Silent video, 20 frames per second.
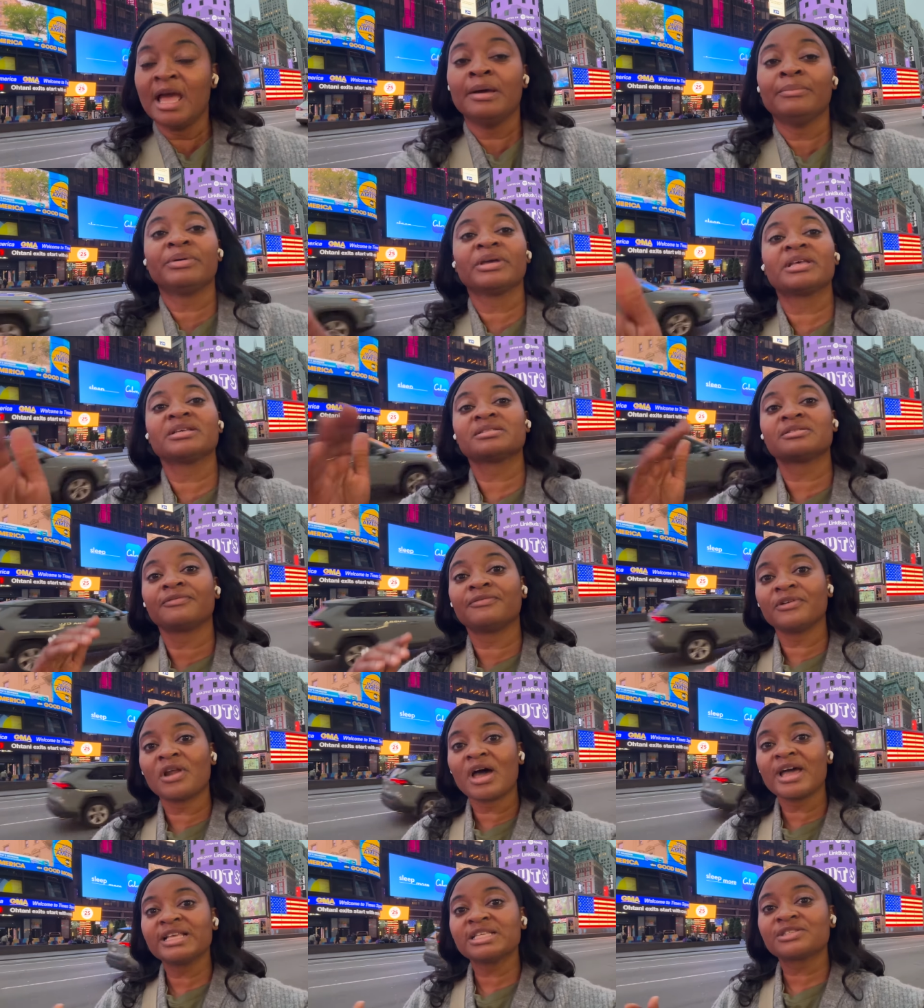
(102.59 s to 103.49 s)
because the
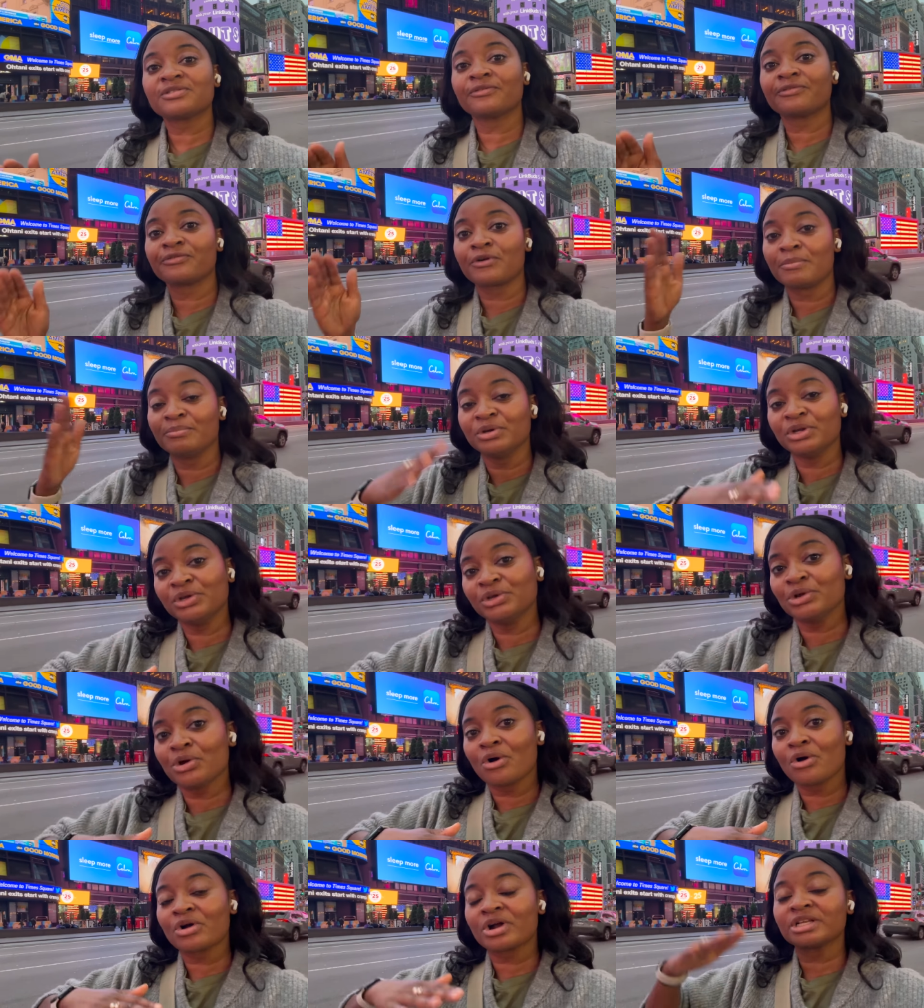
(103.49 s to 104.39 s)
flights from New
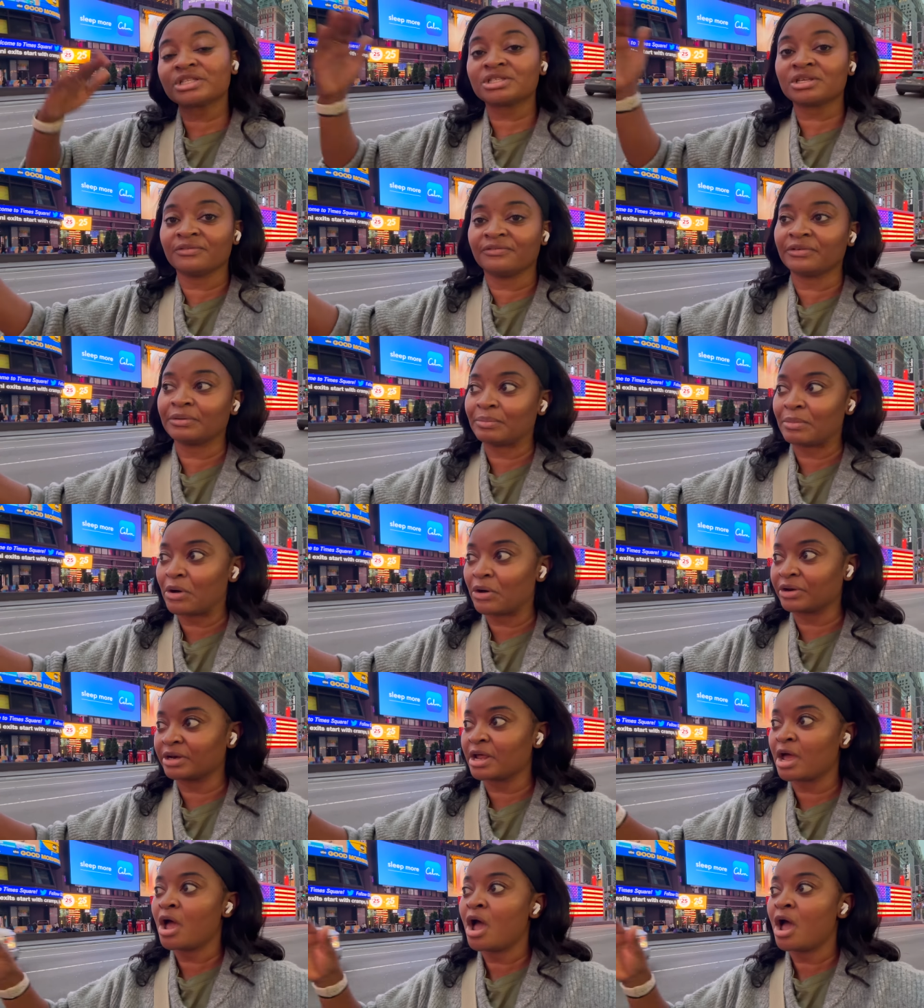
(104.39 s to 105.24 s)
York to Vermont,